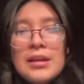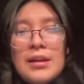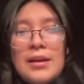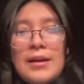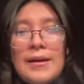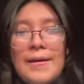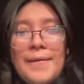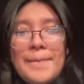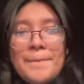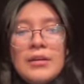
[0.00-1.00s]

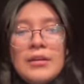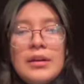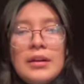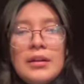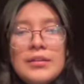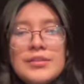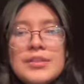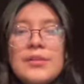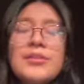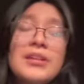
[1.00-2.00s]
um, and so
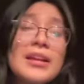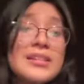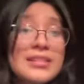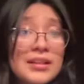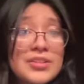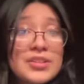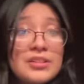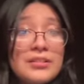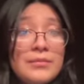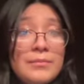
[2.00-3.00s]
the next
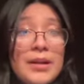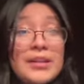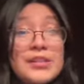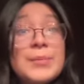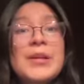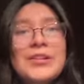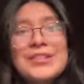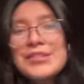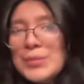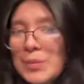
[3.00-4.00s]
section my
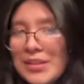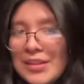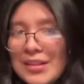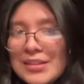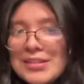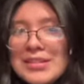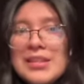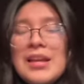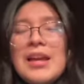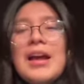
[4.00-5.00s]
experience with kids
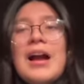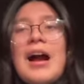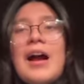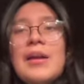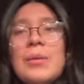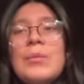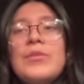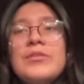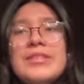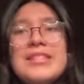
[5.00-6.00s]
i will
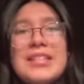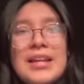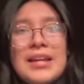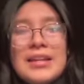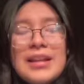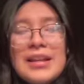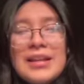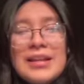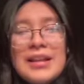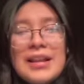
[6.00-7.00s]
say
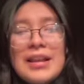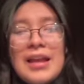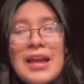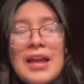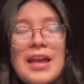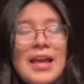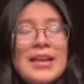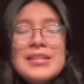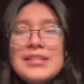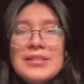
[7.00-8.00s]
it
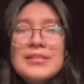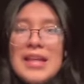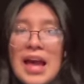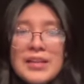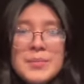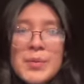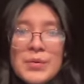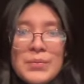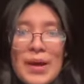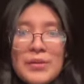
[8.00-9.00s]
isn't as
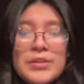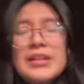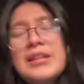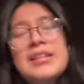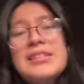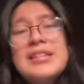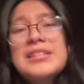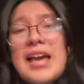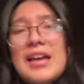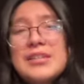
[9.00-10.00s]
profound, it isn't
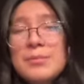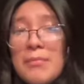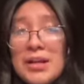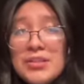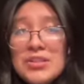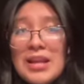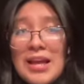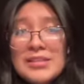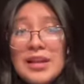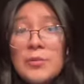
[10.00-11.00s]
as much as
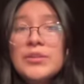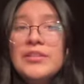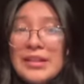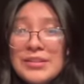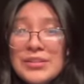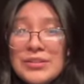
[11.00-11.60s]
I would like to,